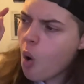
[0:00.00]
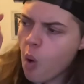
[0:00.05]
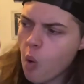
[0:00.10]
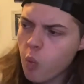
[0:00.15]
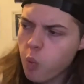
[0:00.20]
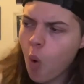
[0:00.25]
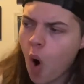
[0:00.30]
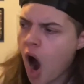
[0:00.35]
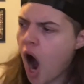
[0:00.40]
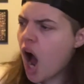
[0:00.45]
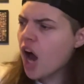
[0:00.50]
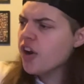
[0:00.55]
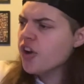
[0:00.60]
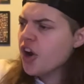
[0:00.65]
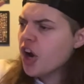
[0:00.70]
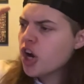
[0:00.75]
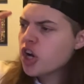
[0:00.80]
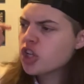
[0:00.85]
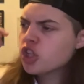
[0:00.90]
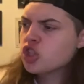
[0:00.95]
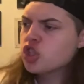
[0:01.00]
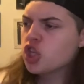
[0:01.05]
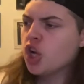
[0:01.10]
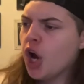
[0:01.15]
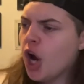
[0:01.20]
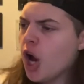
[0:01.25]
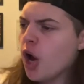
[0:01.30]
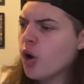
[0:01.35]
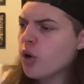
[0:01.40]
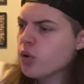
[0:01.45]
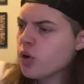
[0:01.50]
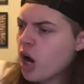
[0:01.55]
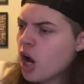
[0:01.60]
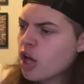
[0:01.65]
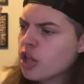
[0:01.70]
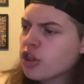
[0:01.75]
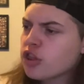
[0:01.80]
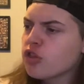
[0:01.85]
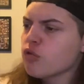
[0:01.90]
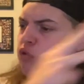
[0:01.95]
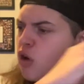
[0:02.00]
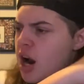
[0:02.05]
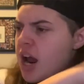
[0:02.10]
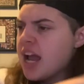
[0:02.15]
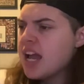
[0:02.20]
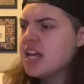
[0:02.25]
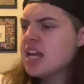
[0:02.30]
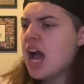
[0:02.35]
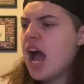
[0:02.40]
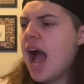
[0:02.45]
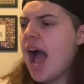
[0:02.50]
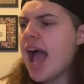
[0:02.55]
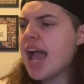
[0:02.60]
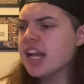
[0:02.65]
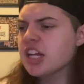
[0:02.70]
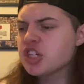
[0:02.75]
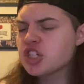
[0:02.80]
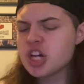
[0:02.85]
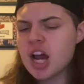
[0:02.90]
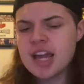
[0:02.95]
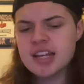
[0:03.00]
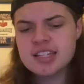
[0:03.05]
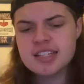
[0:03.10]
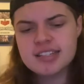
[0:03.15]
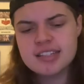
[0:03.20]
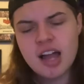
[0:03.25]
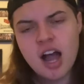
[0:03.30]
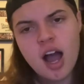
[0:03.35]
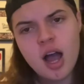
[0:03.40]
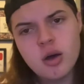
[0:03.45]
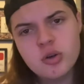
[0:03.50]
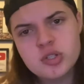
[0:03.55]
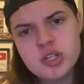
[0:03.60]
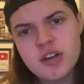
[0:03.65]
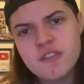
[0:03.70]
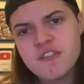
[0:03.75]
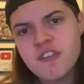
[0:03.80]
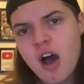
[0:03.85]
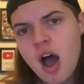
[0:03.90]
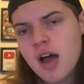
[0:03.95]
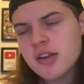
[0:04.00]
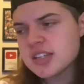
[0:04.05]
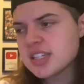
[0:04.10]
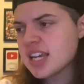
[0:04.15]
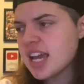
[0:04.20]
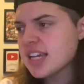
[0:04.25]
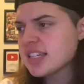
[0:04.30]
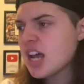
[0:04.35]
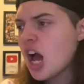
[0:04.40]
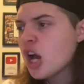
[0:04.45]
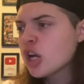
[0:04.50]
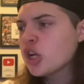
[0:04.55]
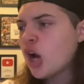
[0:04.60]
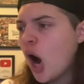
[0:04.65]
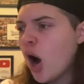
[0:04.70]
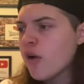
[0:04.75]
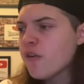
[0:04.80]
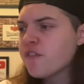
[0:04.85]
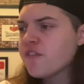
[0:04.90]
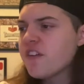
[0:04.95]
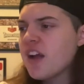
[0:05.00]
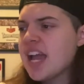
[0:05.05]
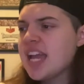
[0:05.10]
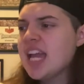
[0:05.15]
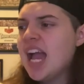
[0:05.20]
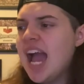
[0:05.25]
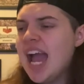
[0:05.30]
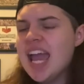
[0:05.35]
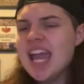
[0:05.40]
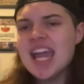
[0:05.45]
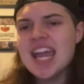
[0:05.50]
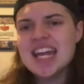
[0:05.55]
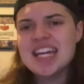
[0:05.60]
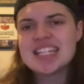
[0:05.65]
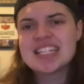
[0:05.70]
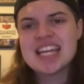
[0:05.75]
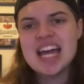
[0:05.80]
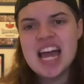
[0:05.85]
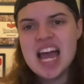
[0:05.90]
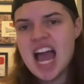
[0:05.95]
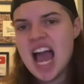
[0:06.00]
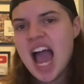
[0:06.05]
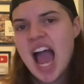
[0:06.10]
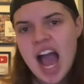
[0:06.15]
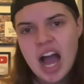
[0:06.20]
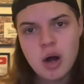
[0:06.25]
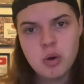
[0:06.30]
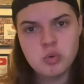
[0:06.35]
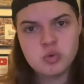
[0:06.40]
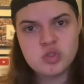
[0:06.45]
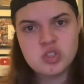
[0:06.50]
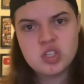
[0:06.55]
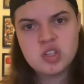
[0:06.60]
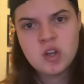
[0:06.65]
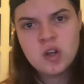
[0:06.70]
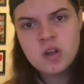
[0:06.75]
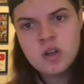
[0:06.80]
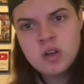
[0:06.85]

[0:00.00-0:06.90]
One, two, three. AJ Styles advances. Kofi is out.